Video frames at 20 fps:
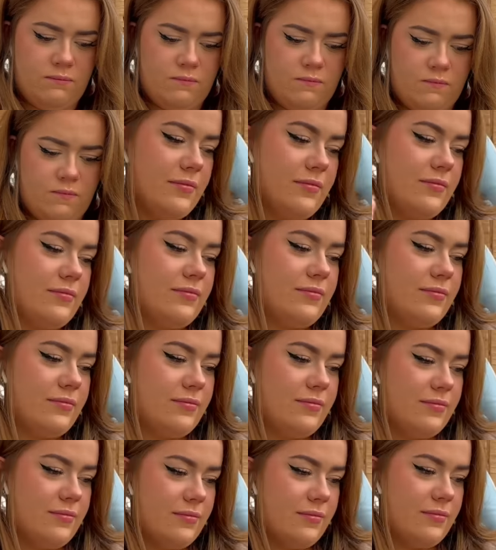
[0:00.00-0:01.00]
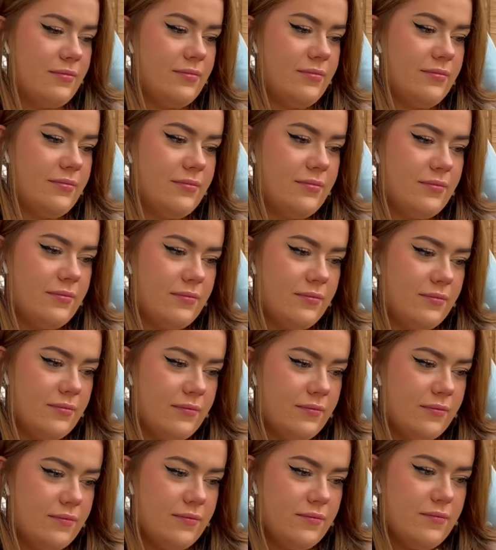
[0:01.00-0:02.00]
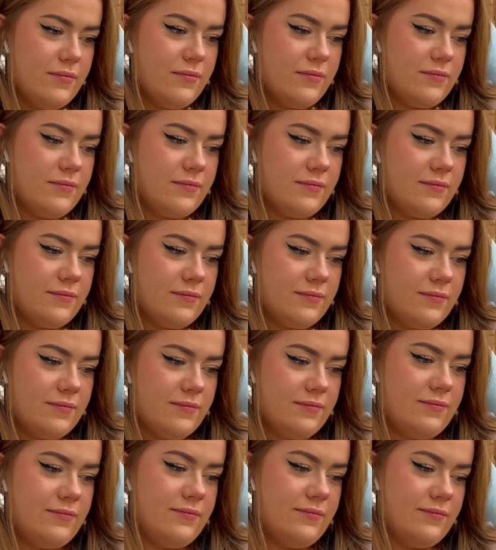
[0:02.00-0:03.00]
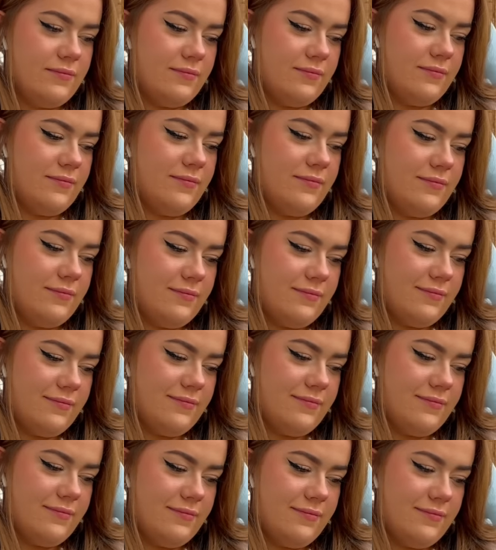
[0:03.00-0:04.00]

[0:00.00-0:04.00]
The person shown says nothing.